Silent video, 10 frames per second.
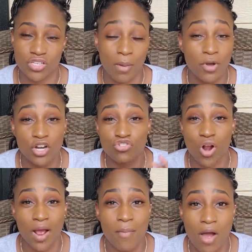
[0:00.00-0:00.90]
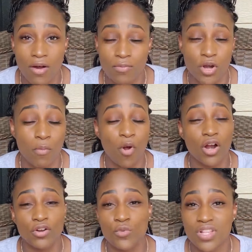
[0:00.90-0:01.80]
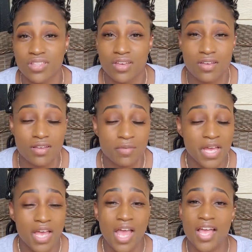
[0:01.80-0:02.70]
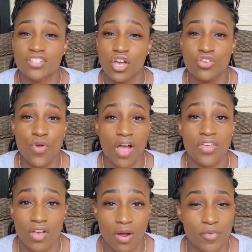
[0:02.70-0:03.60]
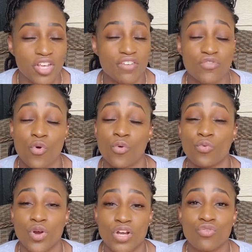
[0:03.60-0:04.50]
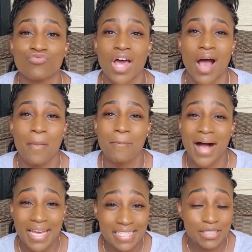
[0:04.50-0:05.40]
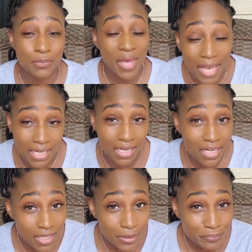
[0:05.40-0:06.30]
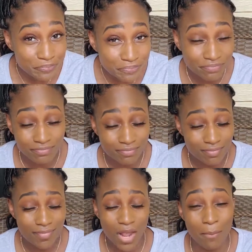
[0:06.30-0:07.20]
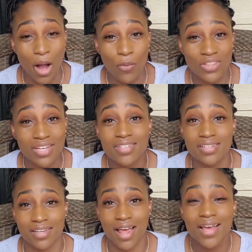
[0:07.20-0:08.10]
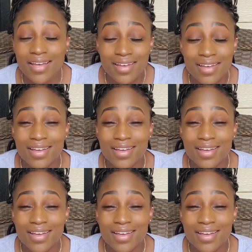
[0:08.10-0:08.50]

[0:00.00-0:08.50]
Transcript: I'm going to try them out. I'm going to partner with them and tell you how they are. I'm going to give you a real non-biased opinion about what they taste like.